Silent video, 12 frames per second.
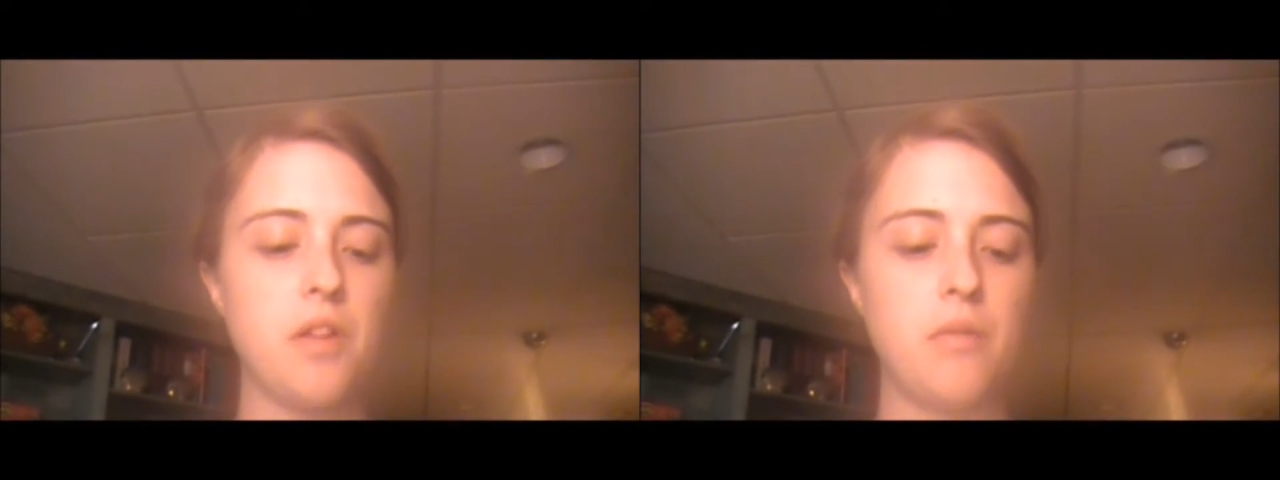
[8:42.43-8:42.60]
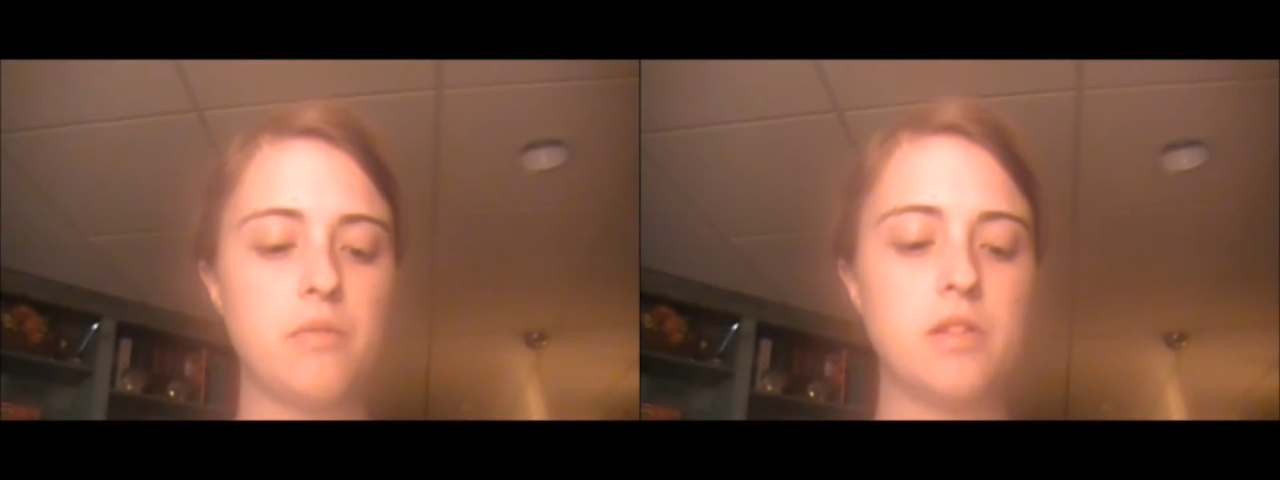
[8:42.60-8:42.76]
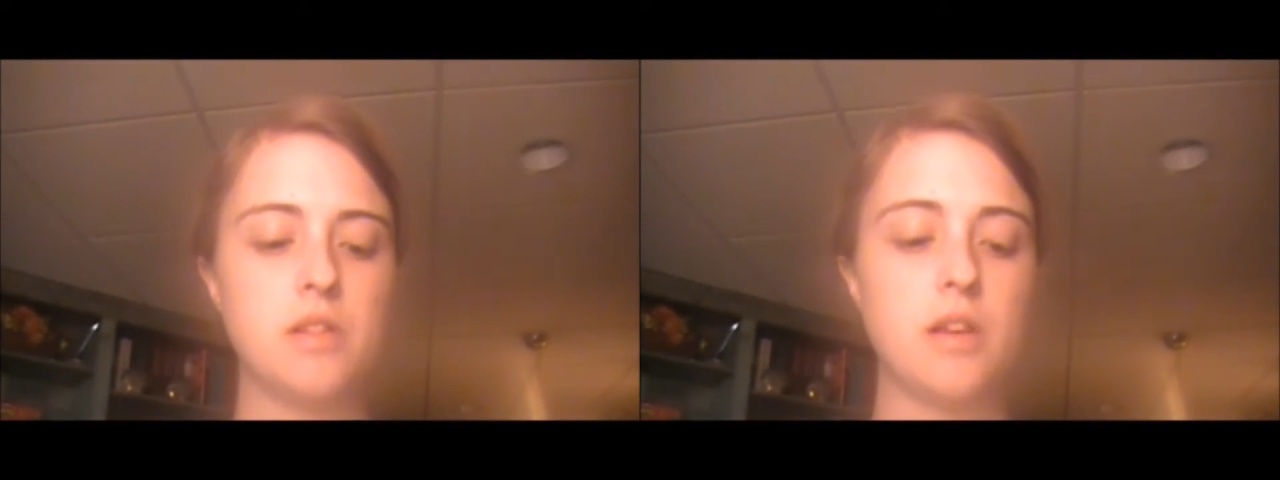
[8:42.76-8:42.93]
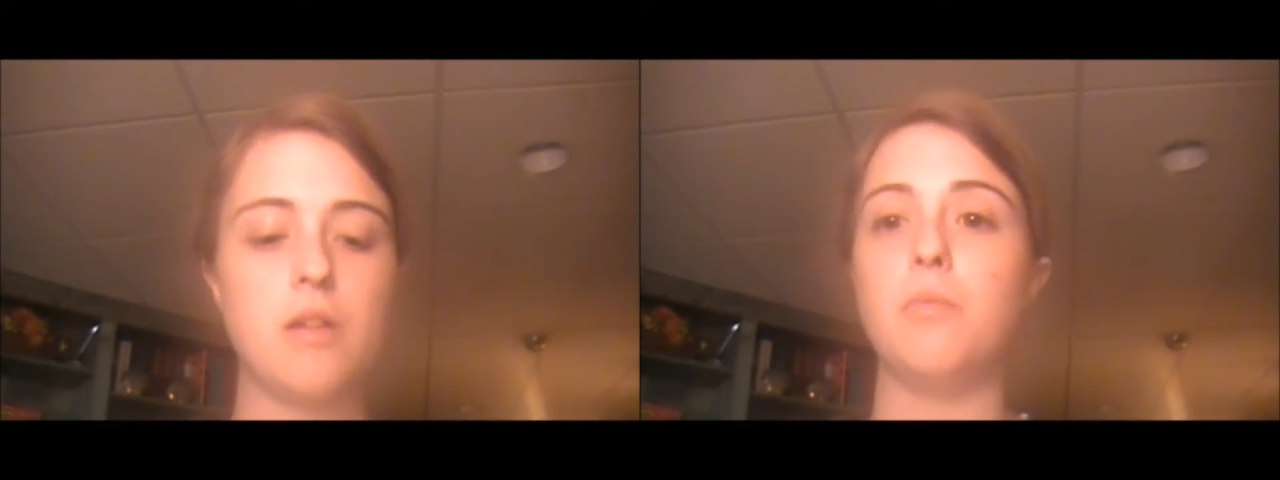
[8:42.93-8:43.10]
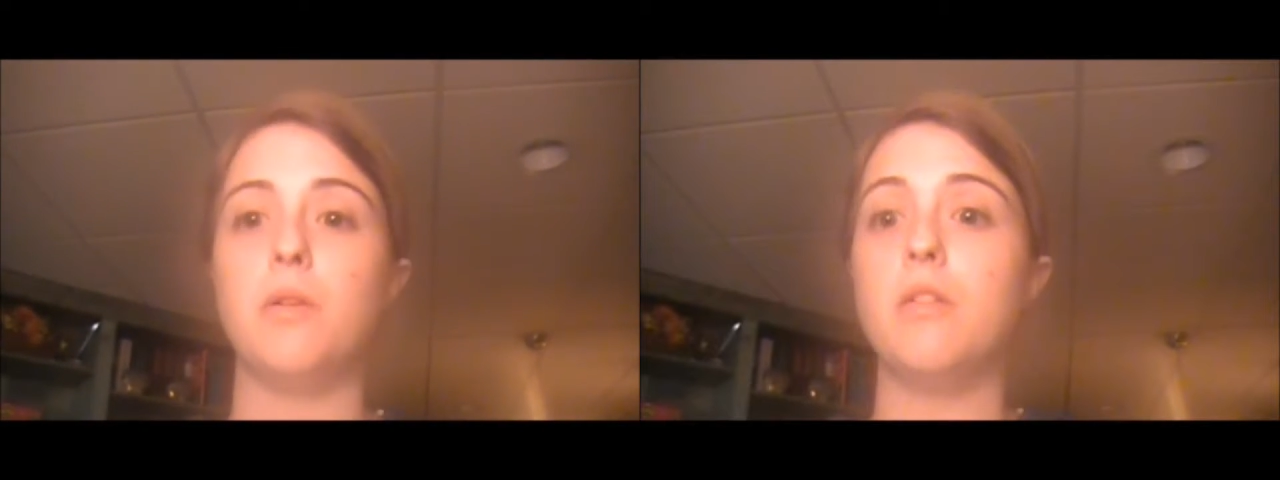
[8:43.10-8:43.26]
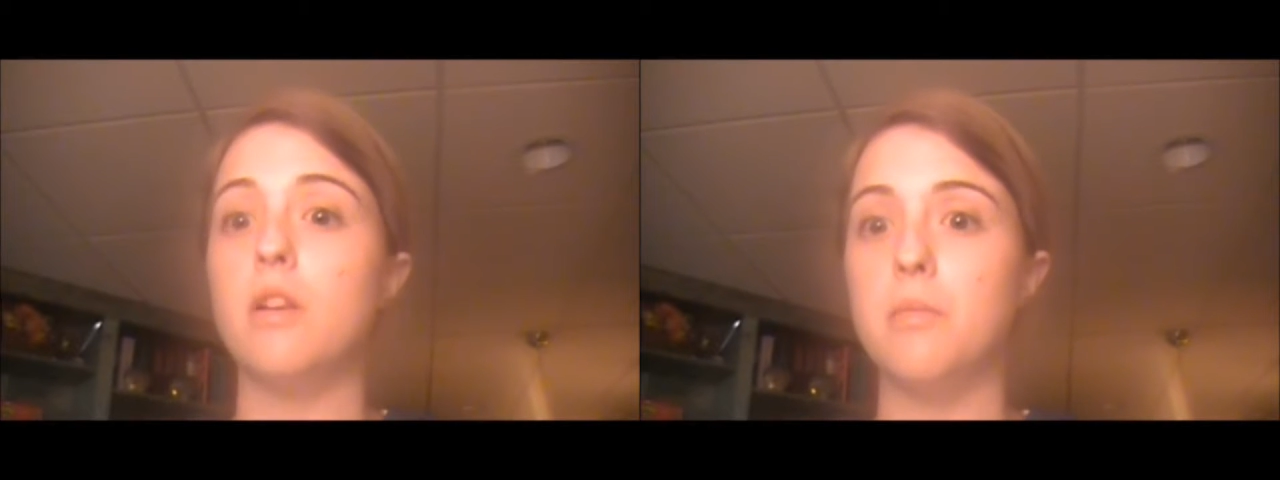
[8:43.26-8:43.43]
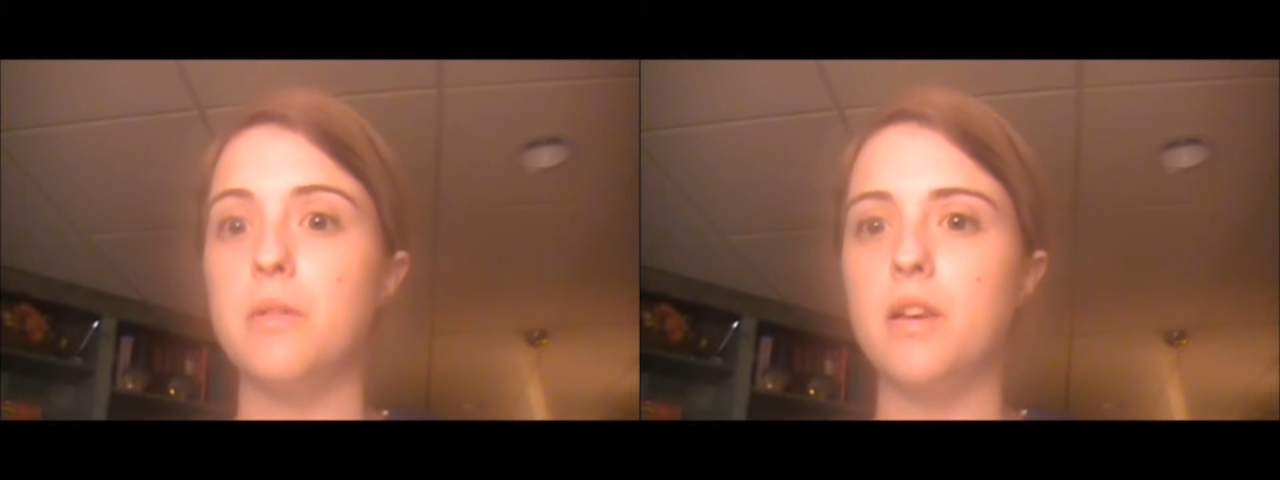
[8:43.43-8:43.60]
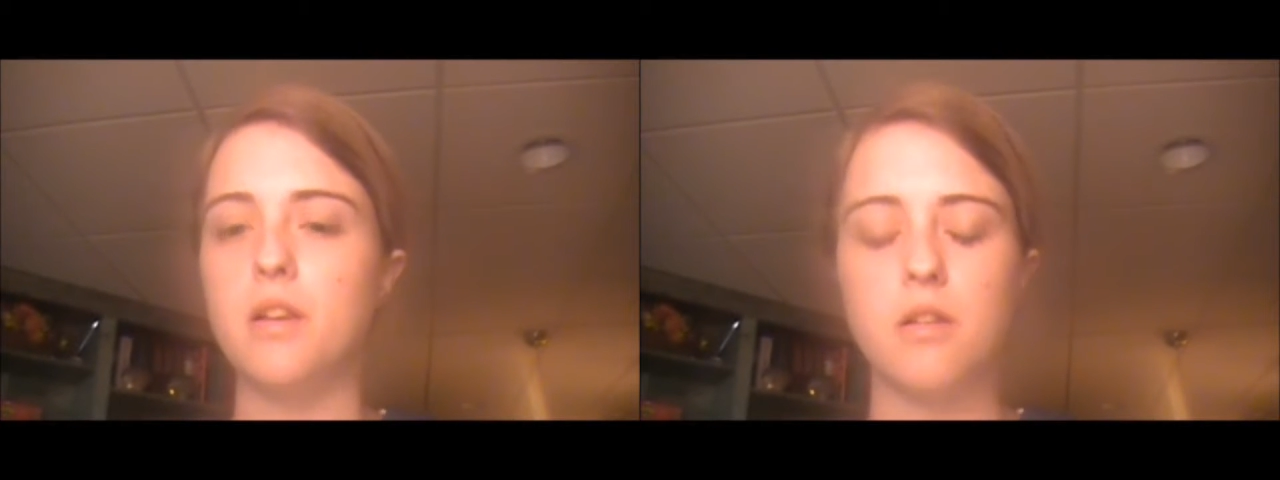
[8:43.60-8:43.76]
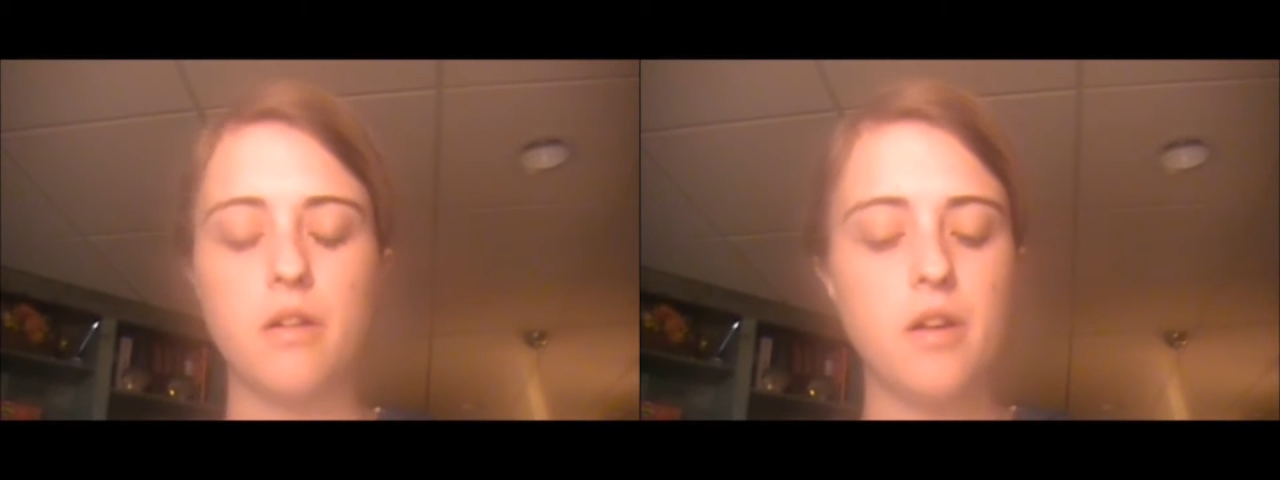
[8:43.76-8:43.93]
I'm just like, where do I
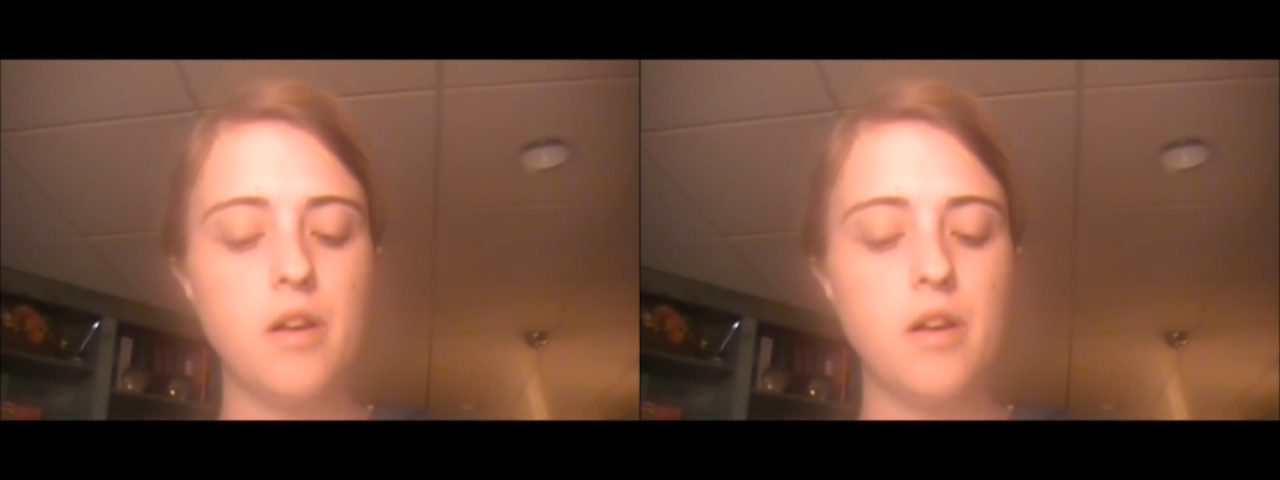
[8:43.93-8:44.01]
begin?